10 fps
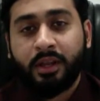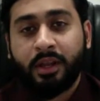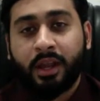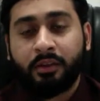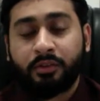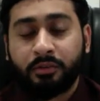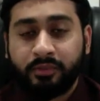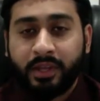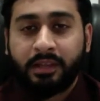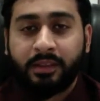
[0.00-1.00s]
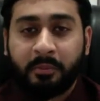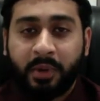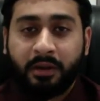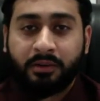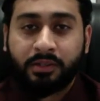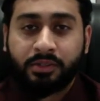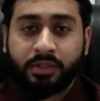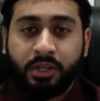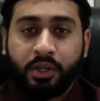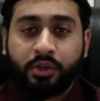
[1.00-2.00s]
and revere their
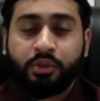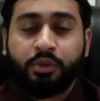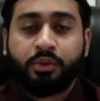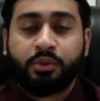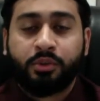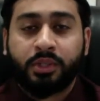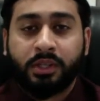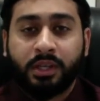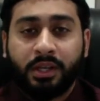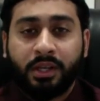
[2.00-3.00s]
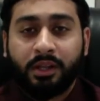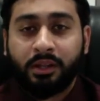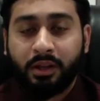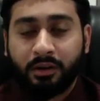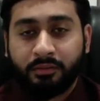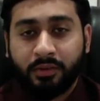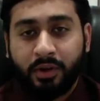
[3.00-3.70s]
parents due to the love